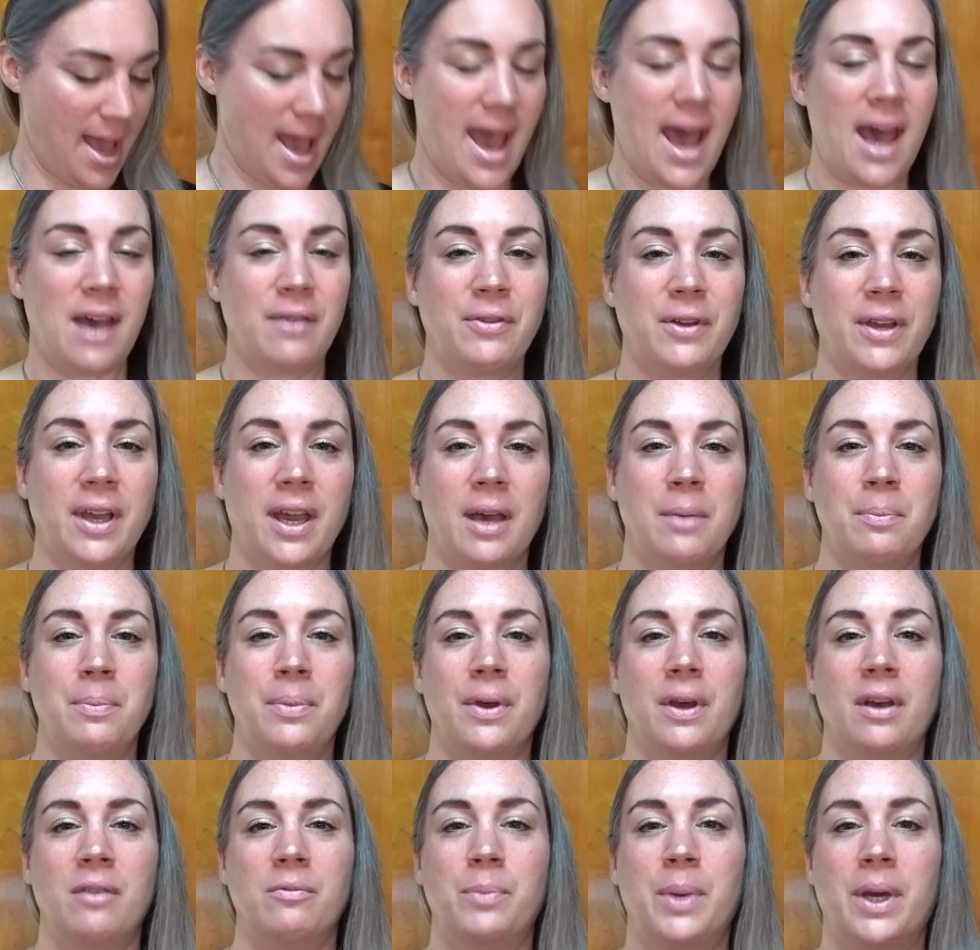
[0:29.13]
half a
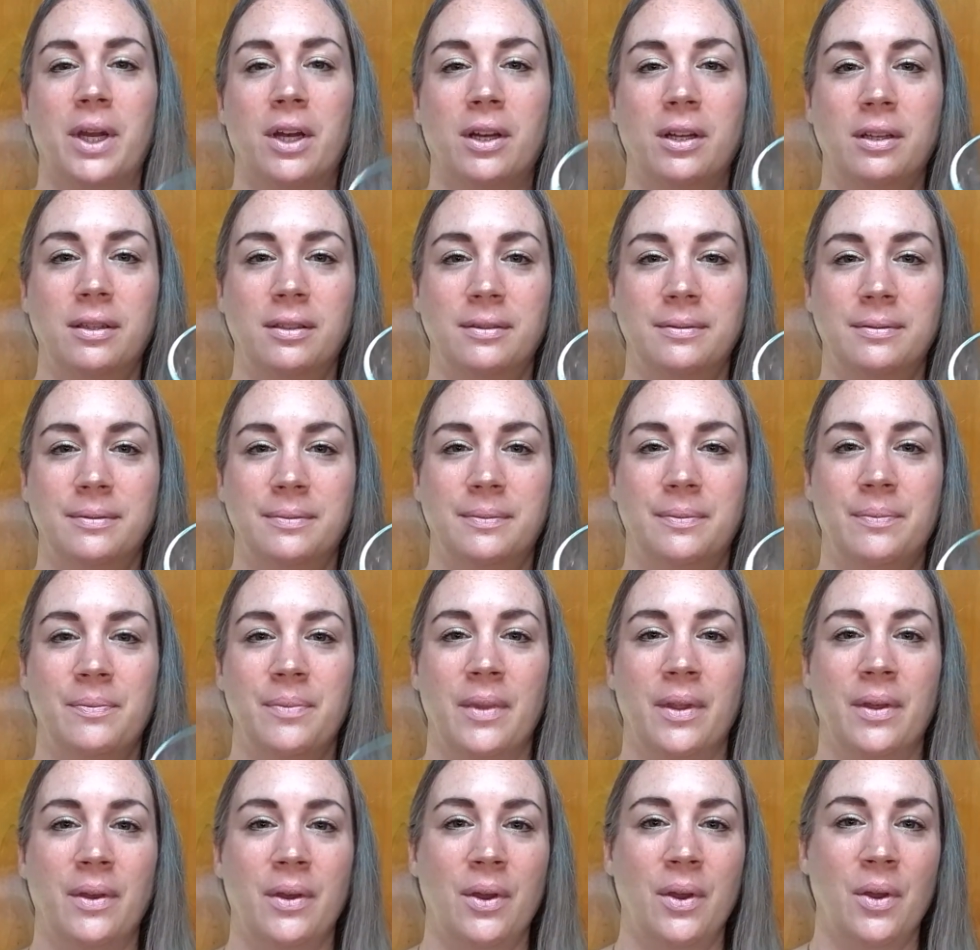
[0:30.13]
cup of butter
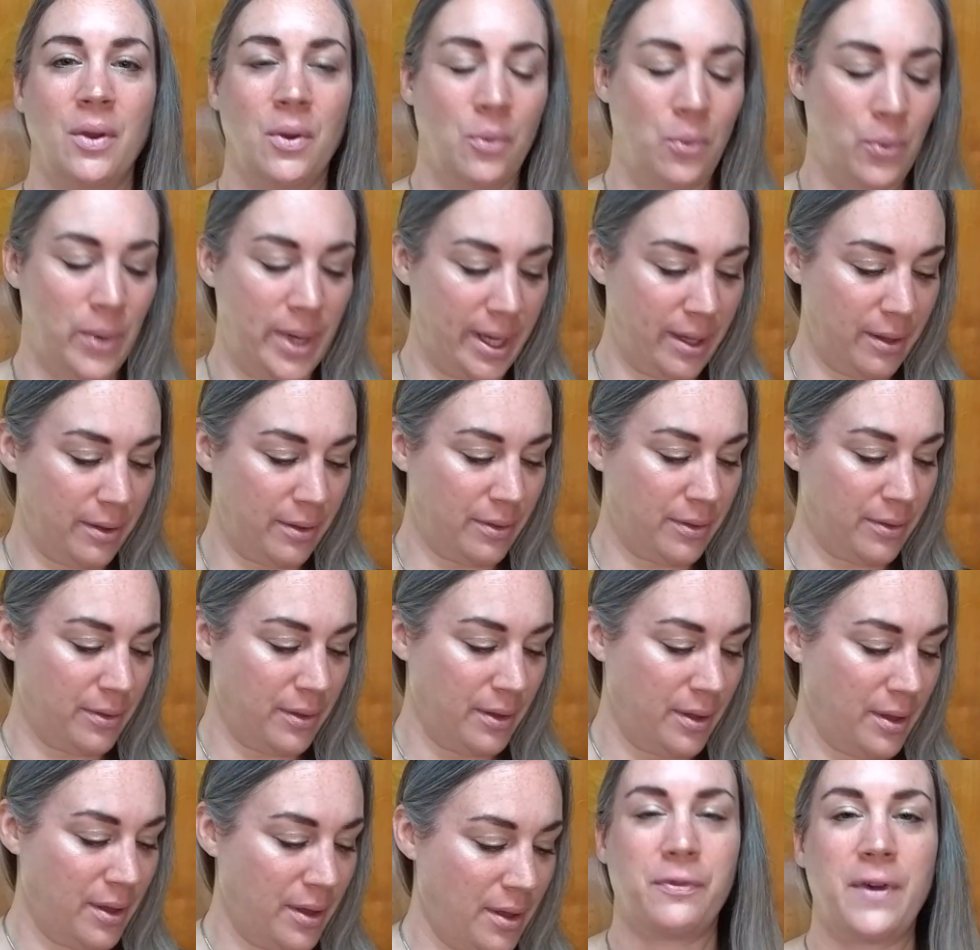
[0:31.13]
with
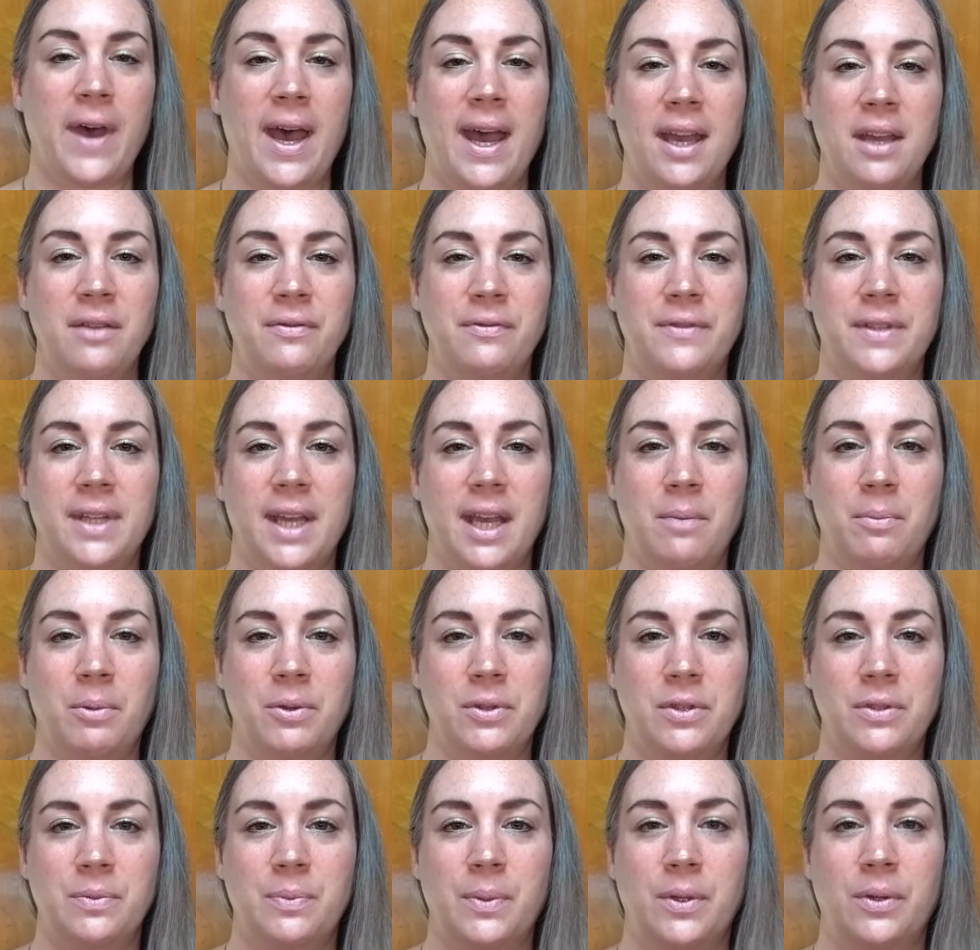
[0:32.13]
5
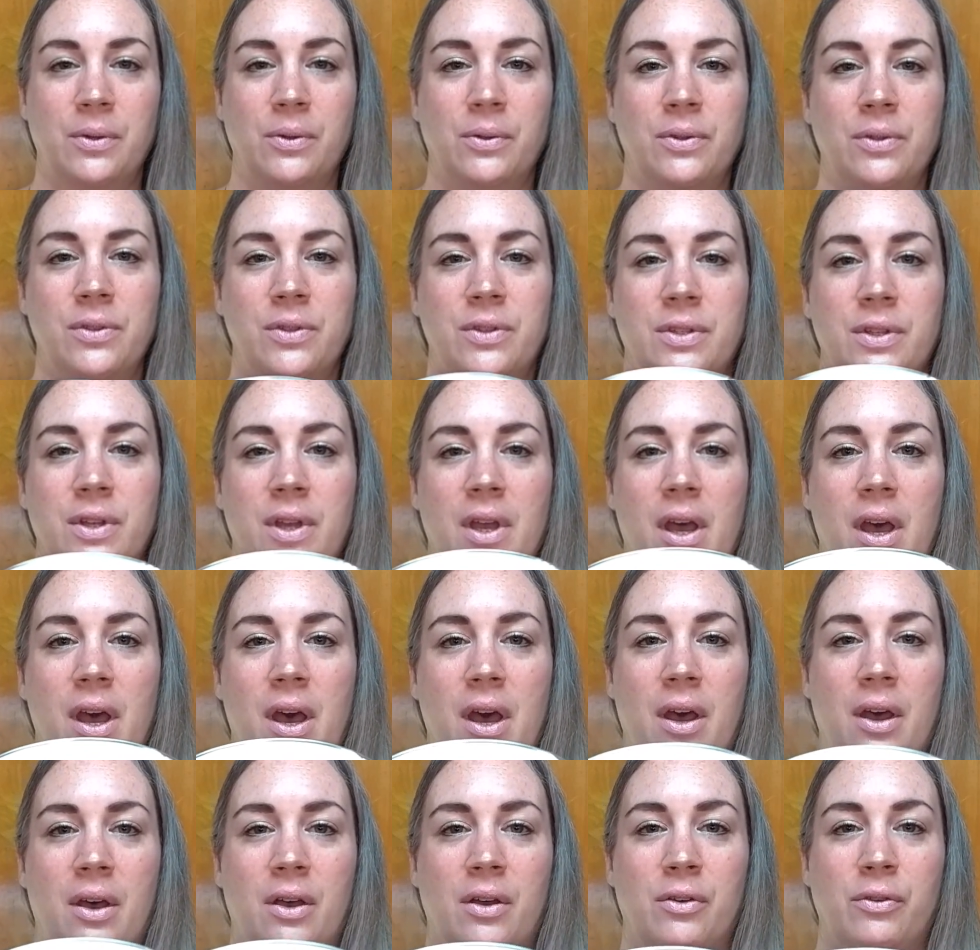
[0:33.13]
tablespoons
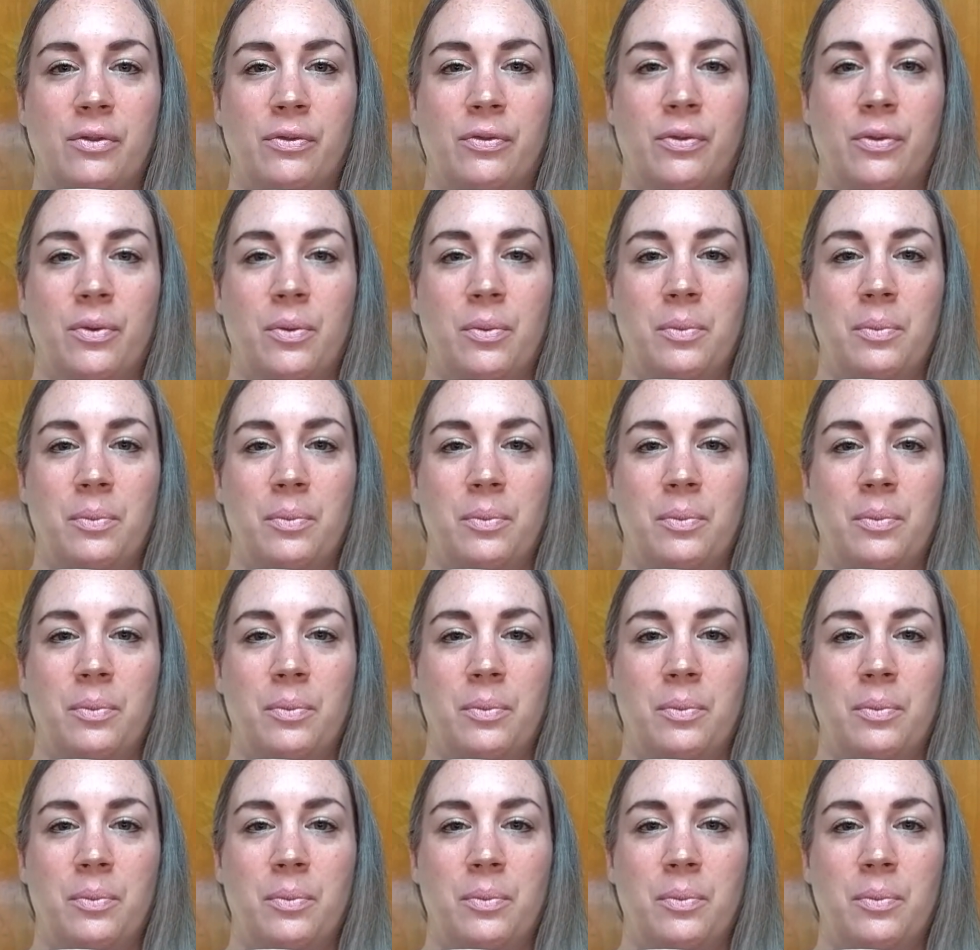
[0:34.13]
of